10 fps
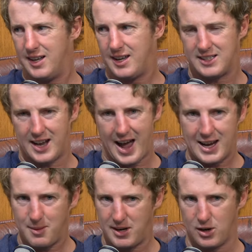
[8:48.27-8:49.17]
he's an
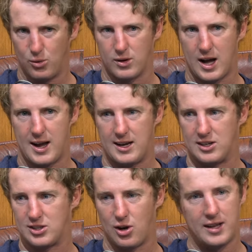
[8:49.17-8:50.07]
80 minute hooker in
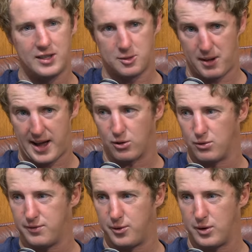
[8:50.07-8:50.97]
a side that's playing
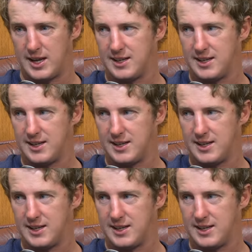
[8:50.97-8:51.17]
good footy.